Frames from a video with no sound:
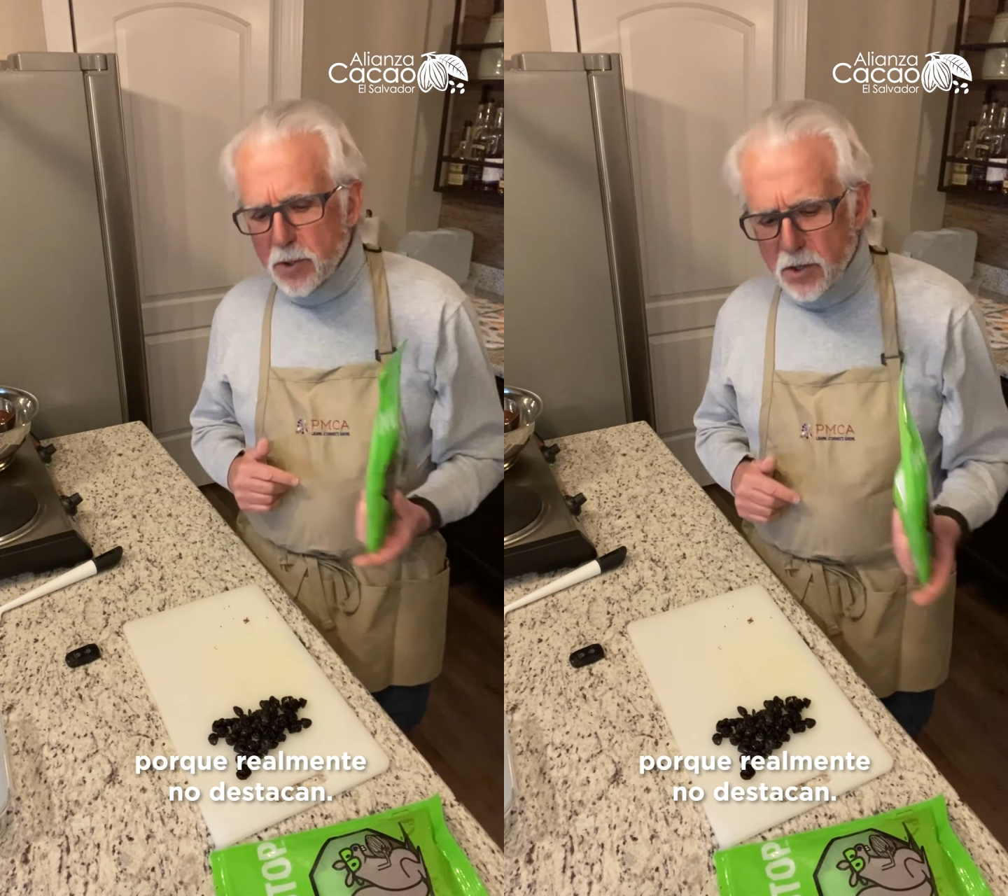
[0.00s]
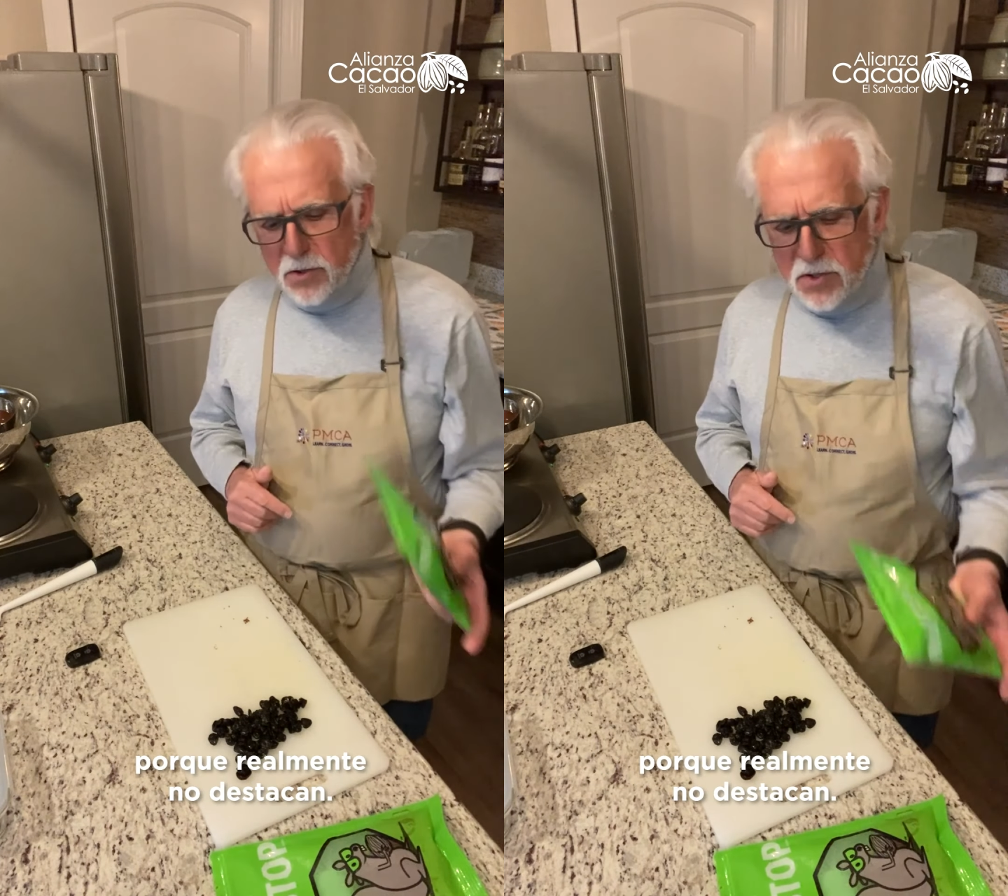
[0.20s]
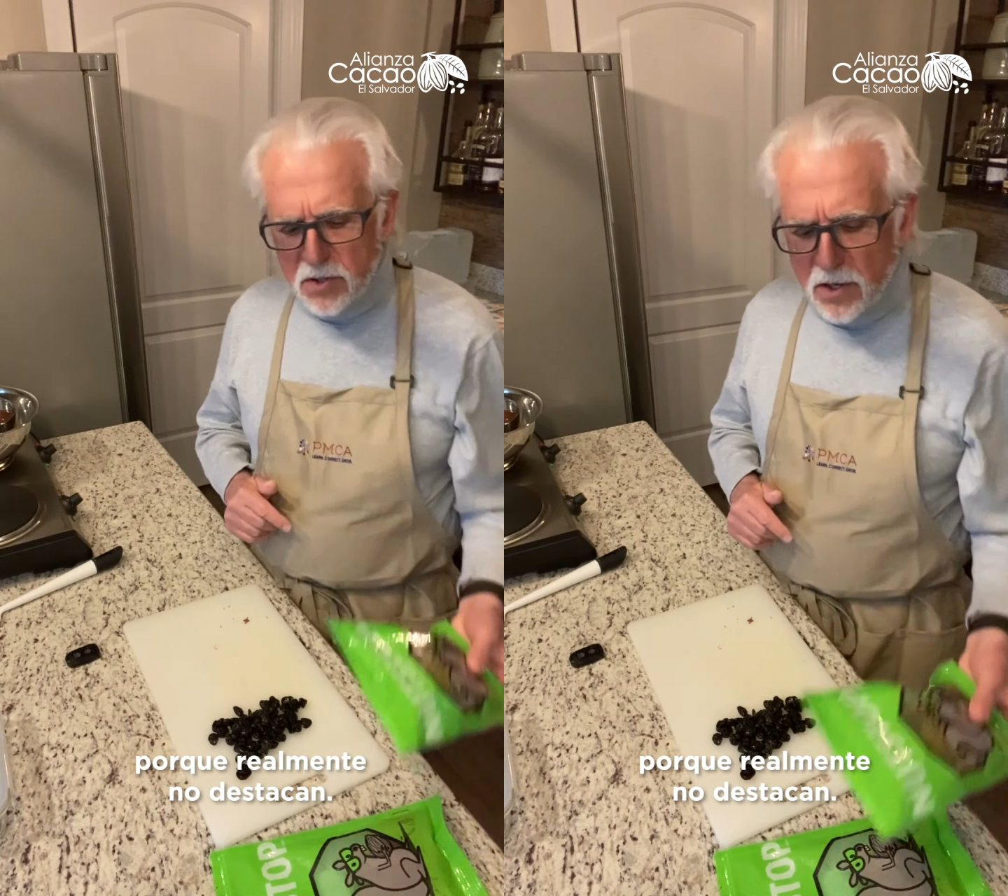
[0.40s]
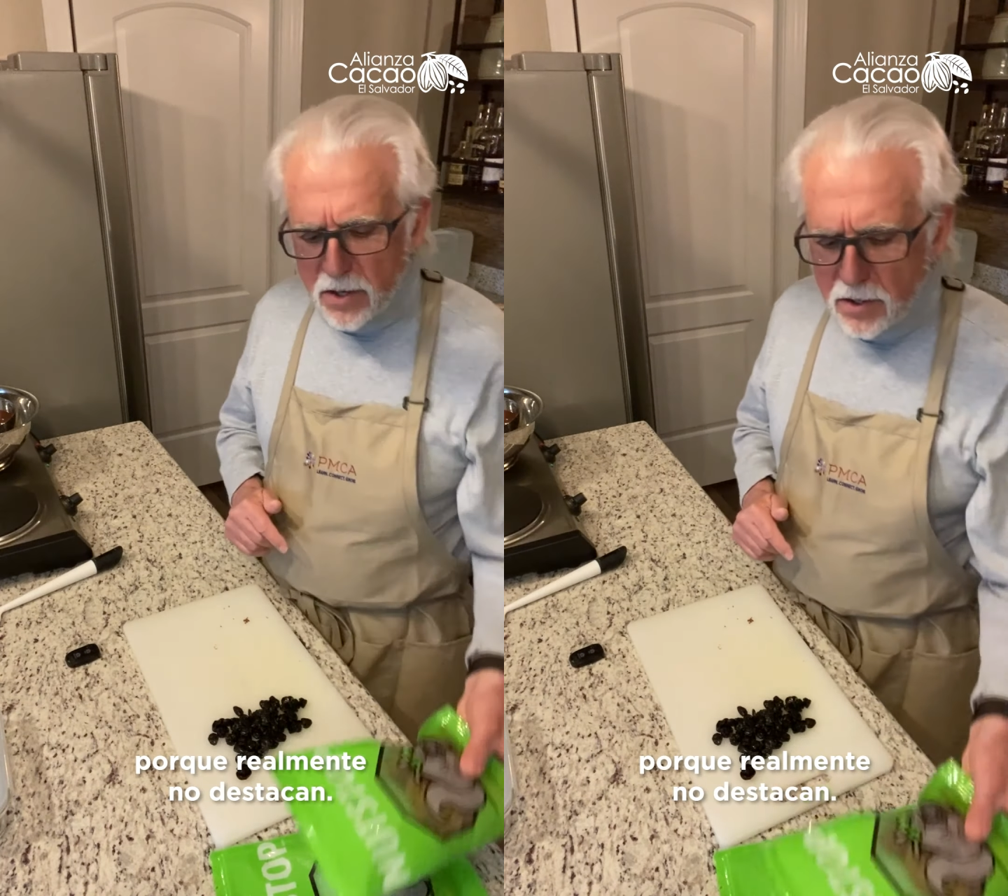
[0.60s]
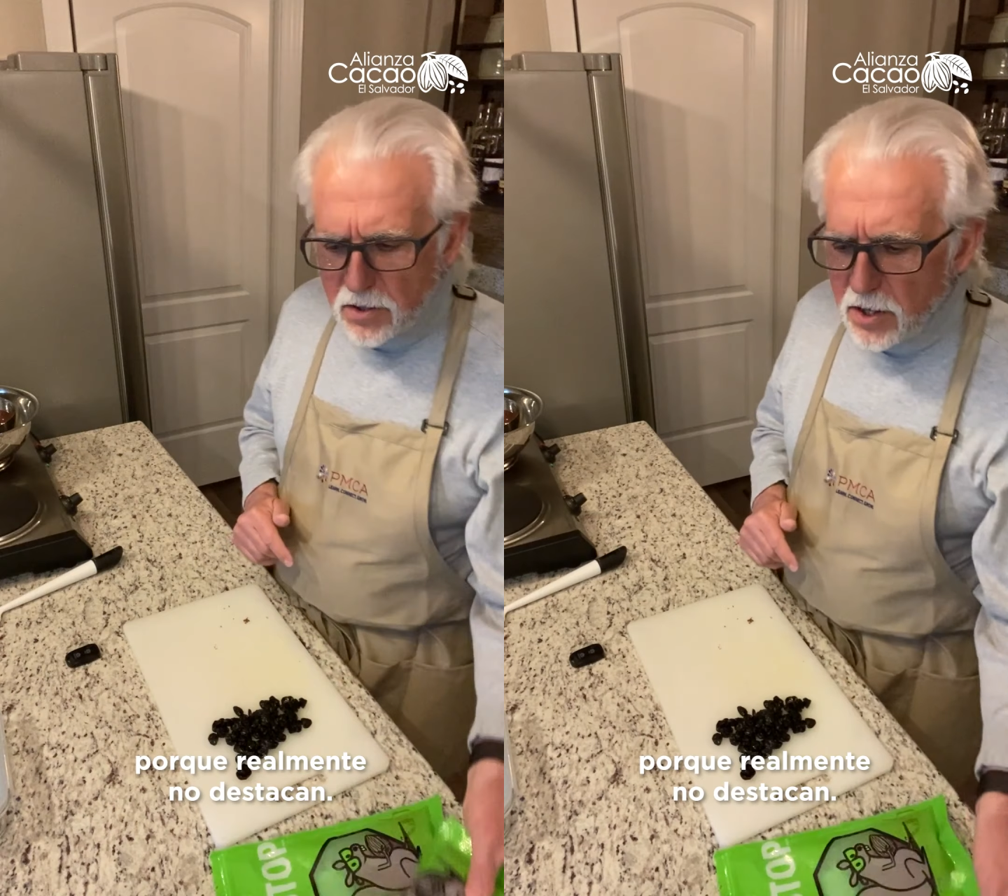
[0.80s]
because
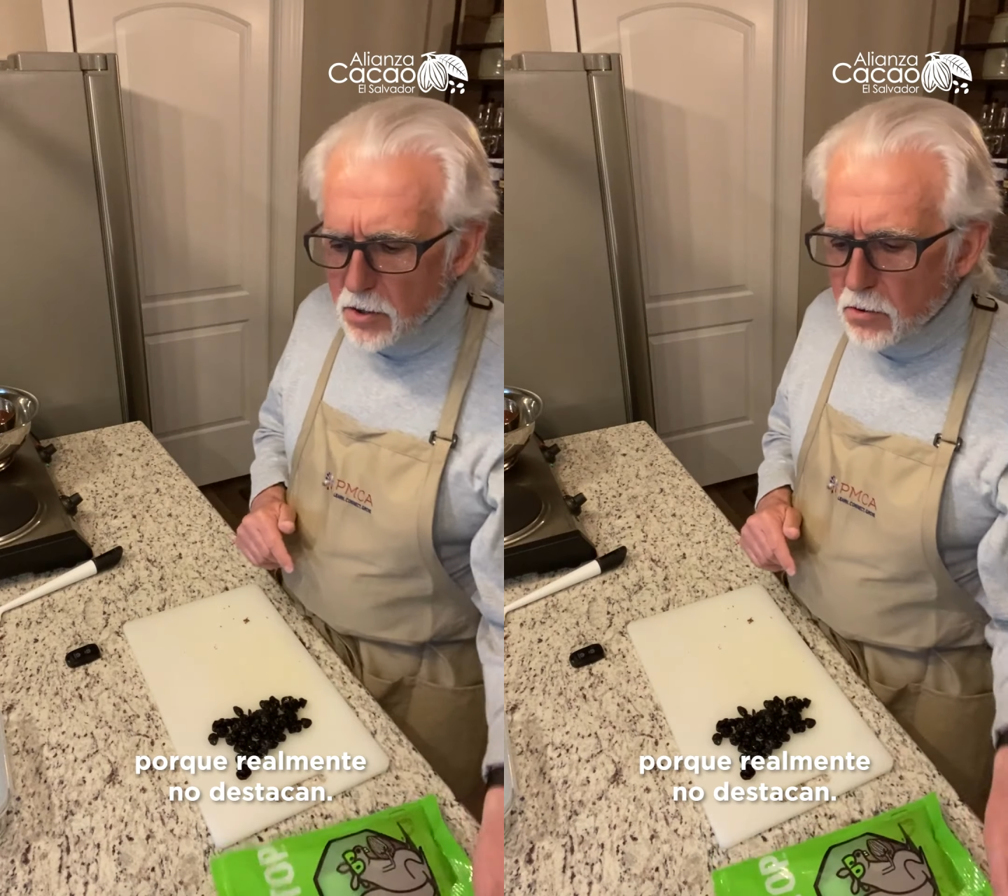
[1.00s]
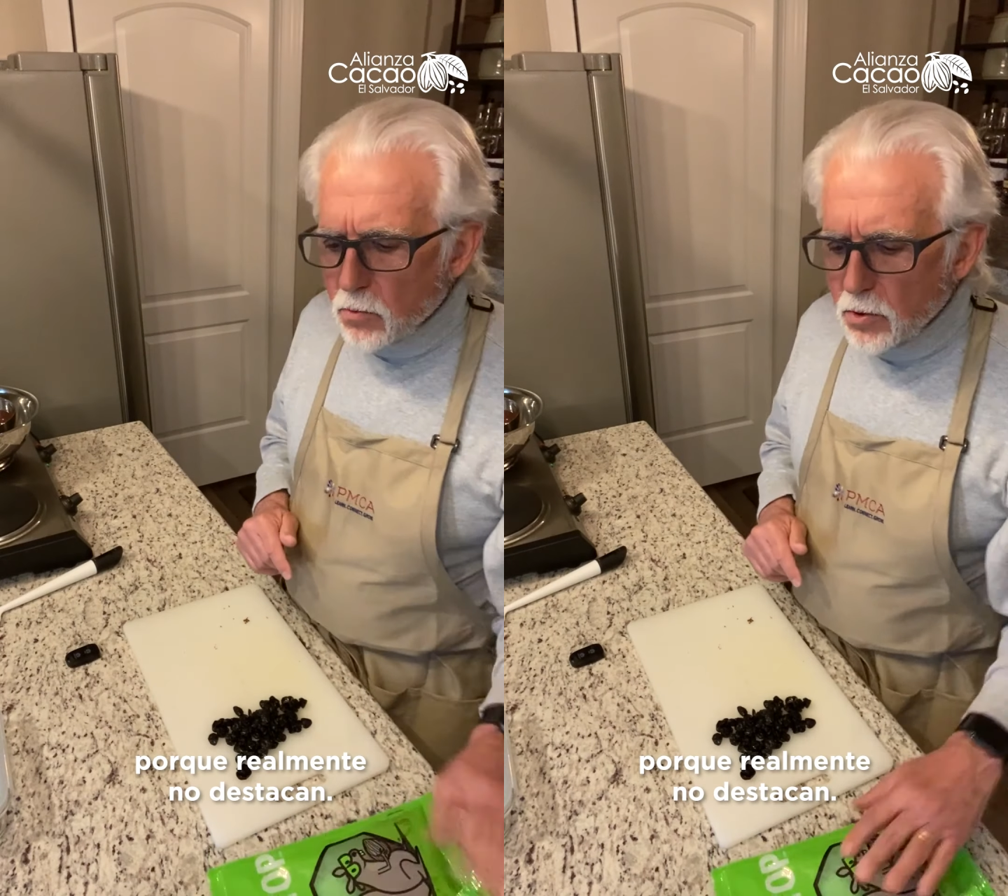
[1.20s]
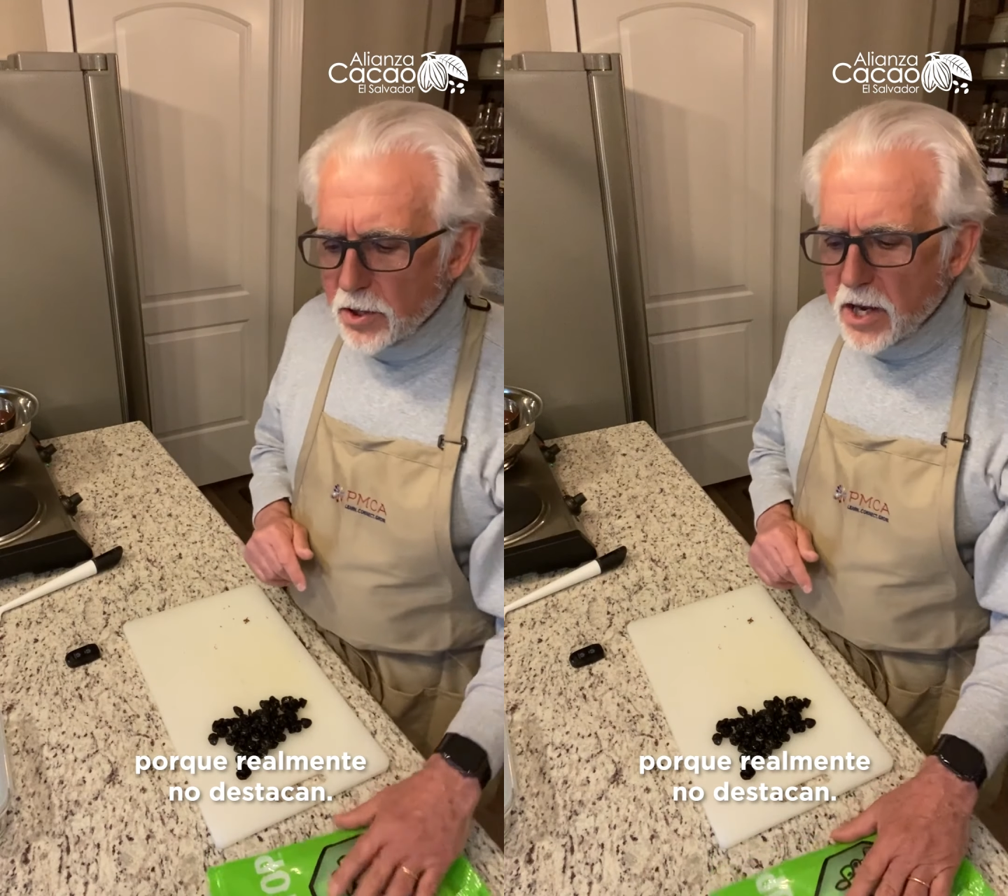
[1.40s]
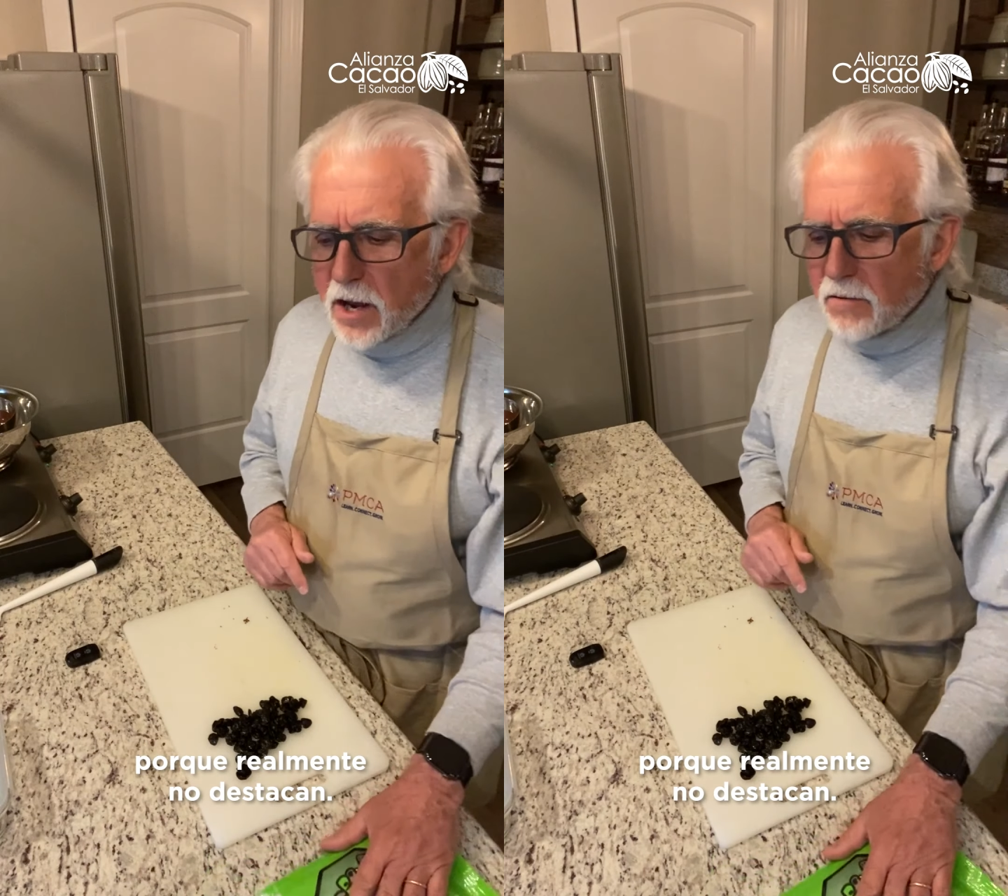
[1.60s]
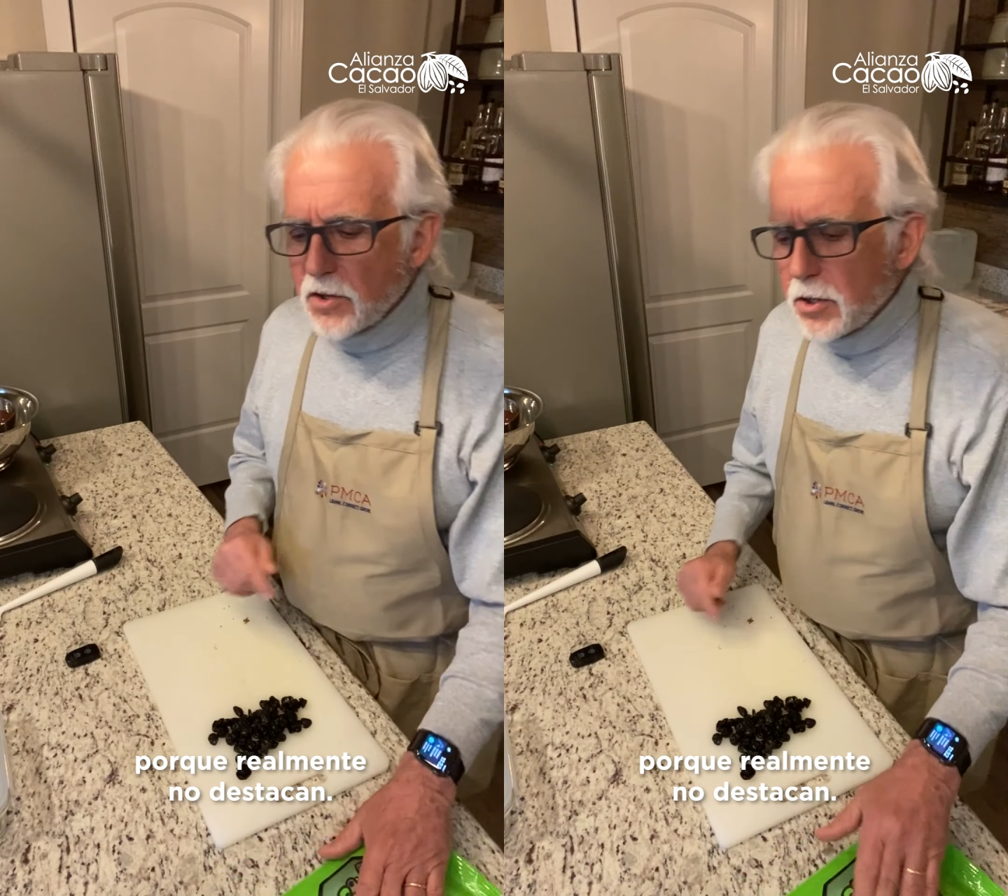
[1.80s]
they don't really
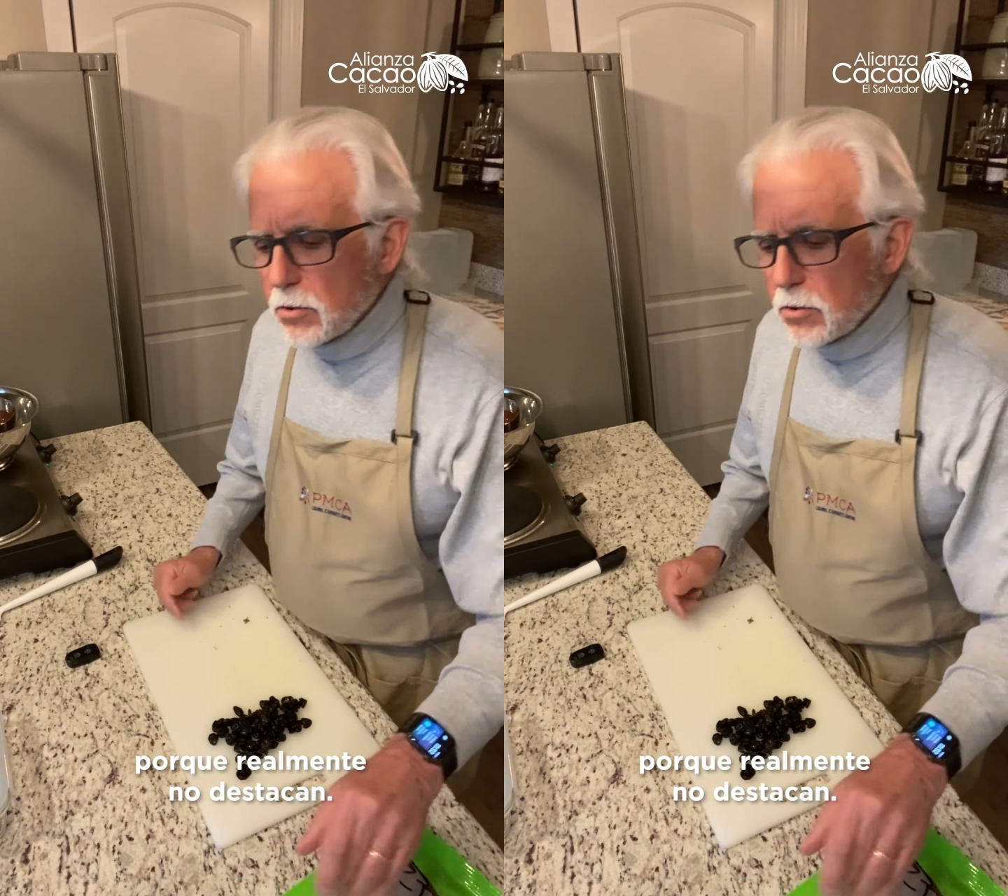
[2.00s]
have the